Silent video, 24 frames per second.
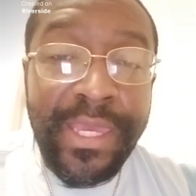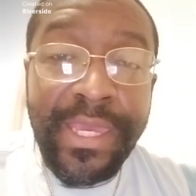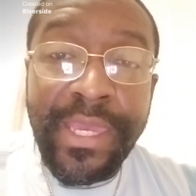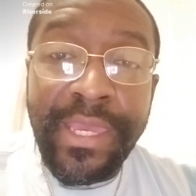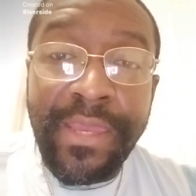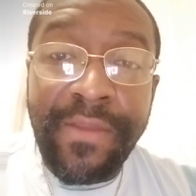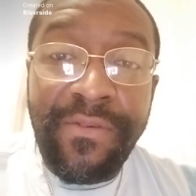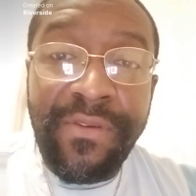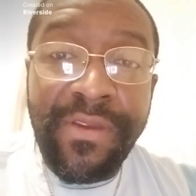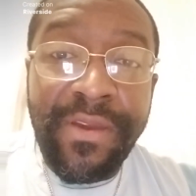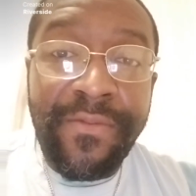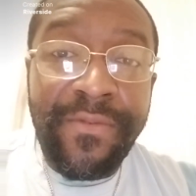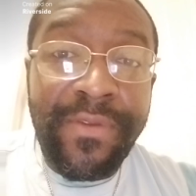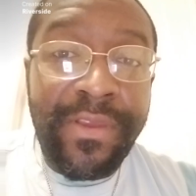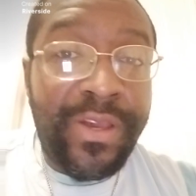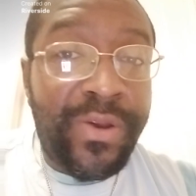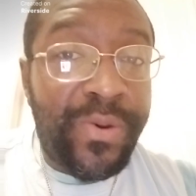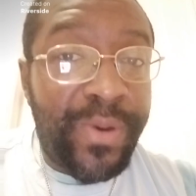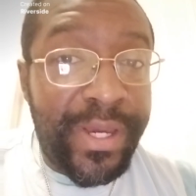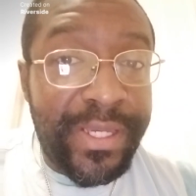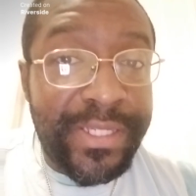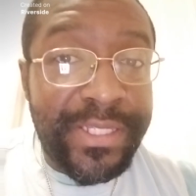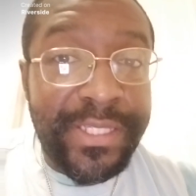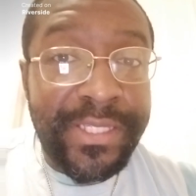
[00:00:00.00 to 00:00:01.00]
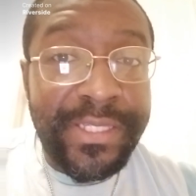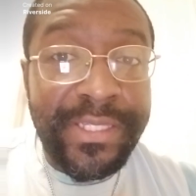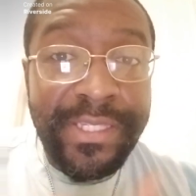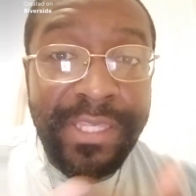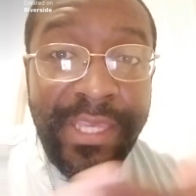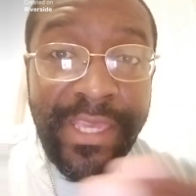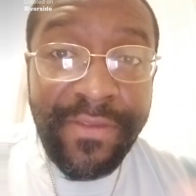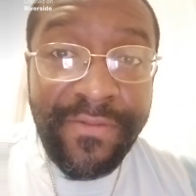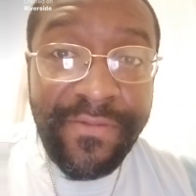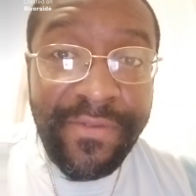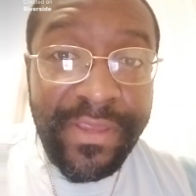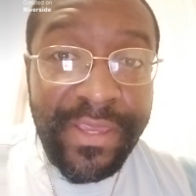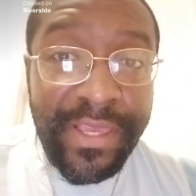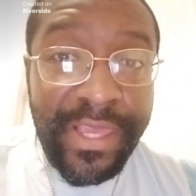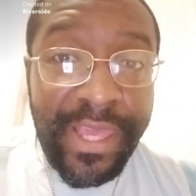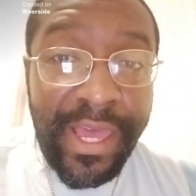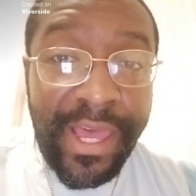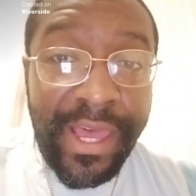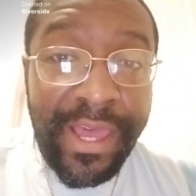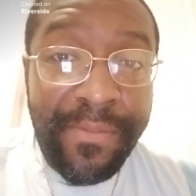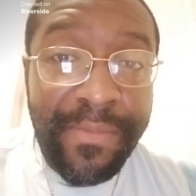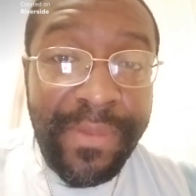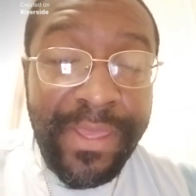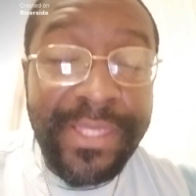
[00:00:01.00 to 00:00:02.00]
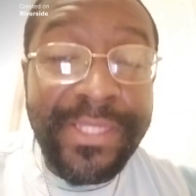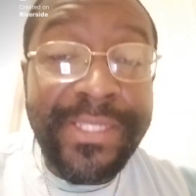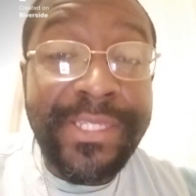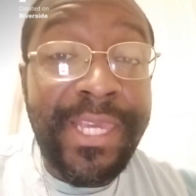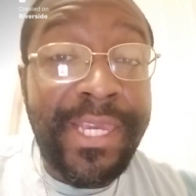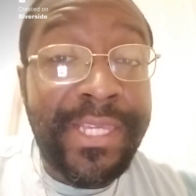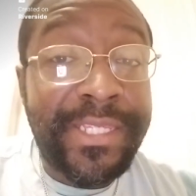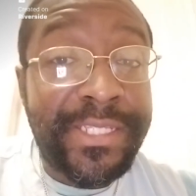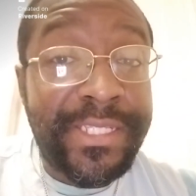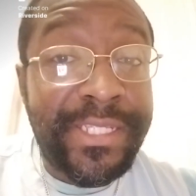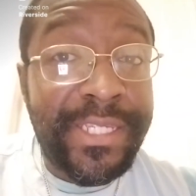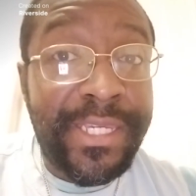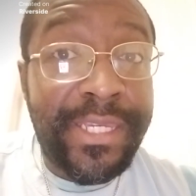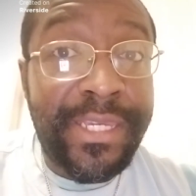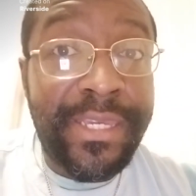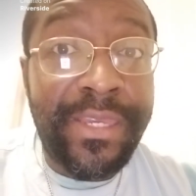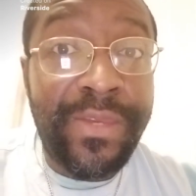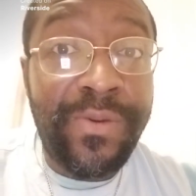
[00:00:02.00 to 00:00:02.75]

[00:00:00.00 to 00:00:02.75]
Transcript: If you have any questions, leave in the comment section.